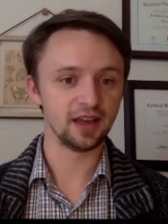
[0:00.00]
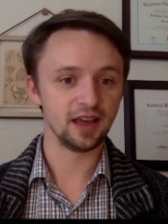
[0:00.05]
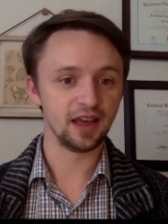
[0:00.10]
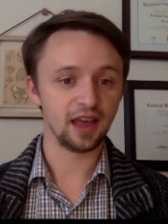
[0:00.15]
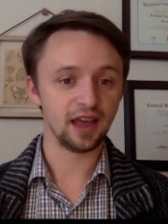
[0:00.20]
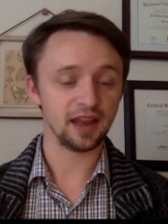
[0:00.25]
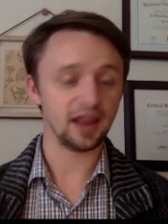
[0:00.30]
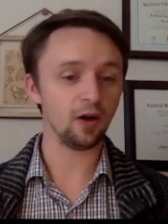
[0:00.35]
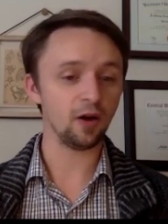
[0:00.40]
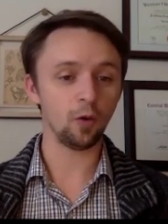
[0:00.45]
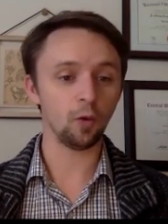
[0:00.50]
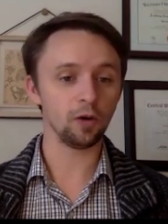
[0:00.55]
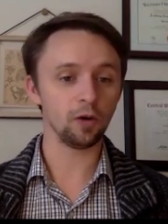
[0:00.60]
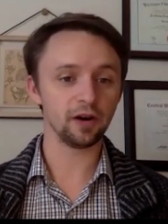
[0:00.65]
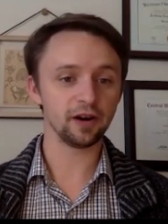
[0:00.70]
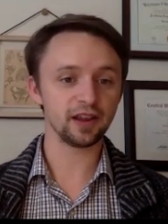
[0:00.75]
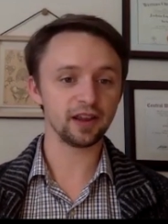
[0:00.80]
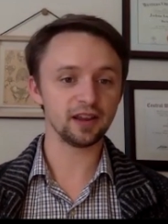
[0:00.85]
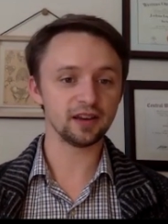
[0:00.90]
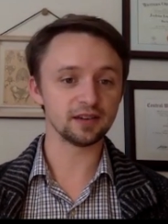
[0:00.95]
and how
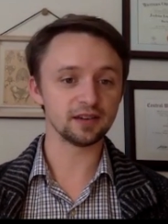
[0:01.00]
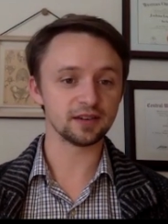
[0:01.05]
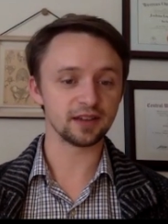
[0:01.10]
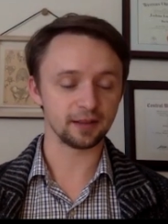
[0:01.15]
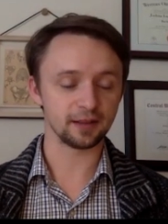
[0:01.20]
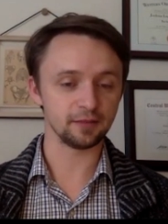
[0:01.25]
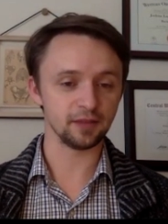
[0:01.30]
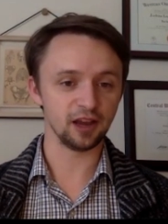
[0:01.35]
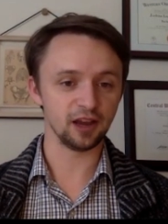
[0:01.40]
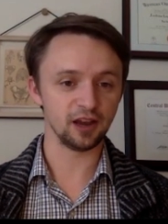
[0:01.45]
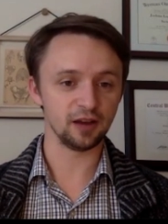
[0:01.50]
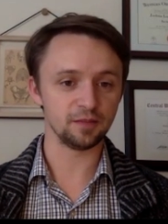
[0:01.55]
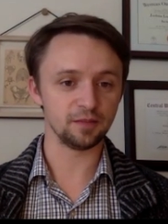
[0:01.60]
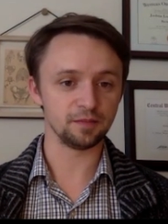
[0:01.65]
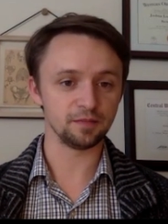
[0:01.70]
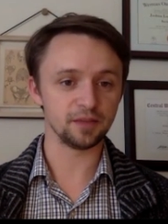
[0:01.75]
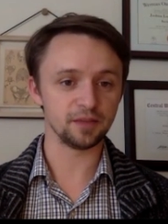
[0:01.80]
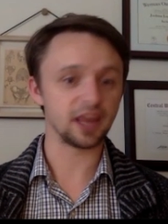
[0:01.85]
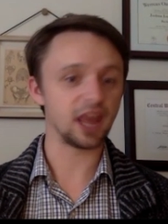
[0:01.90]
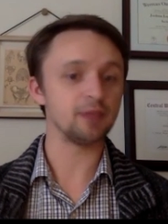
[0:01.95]
Oregon um,
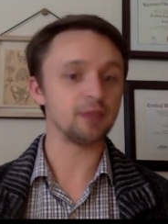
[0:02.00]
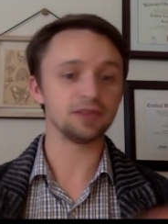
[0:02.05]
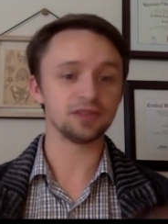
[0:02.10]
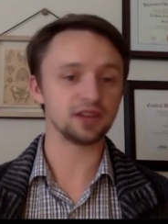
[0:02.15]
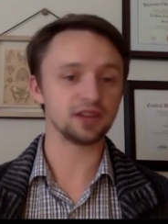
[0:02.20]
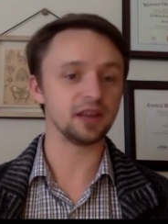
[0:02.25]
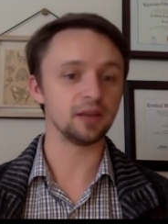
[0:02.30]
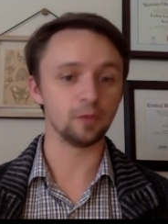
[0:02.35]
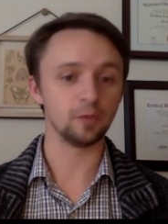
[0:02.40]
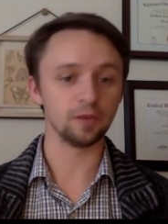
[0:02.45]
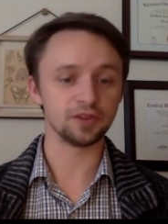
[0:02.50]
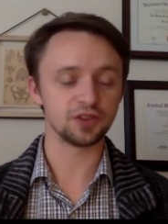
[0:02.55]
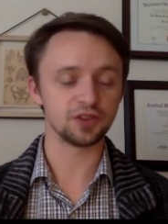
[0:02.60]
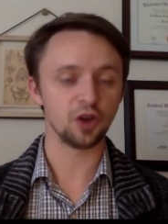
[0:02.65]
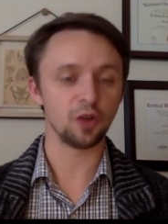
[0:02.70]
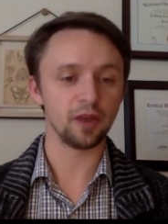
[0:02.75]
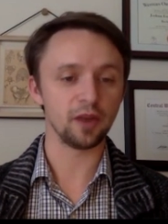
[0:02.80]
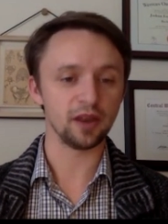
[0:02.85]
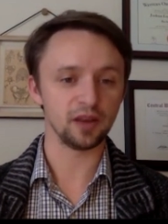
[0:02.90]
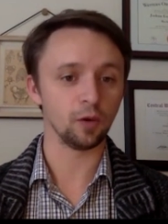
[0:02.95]
became a state with so
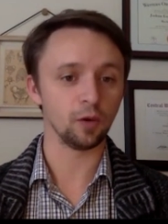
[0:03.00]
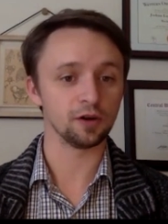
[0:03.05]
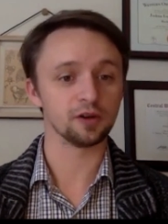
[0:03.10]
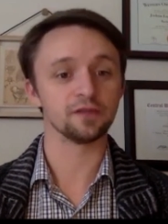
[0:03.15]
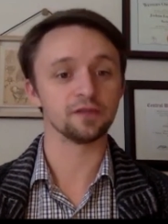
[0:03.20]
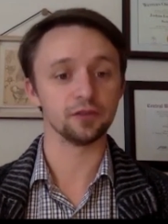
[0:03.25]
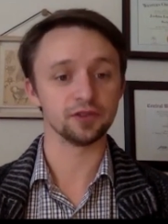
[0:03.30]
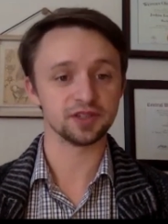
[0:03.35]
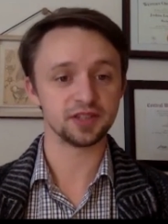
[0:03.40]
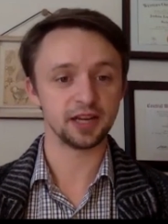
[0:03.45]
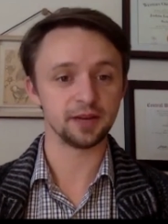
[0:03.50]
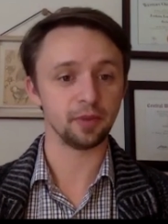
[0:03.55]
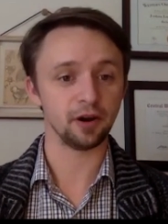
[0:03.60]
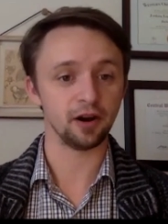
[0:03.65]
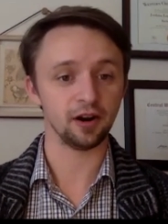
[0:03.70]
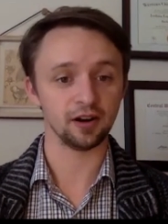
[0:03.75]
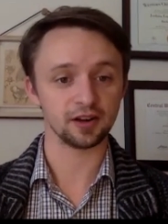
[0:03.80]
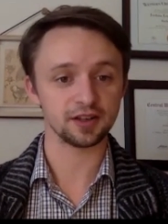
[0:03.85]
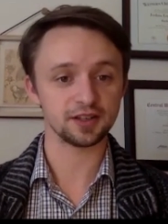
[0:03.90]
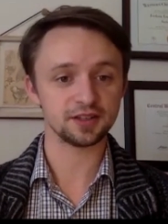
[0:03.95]
many wonderful state
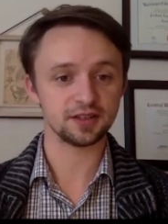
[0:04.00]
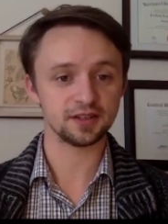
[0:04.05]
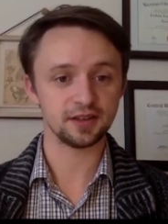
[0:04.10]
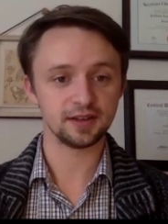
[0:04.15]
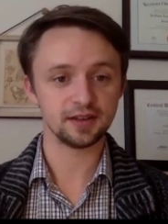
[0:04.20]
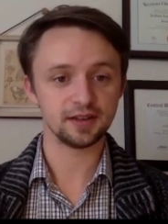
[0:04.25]
parks.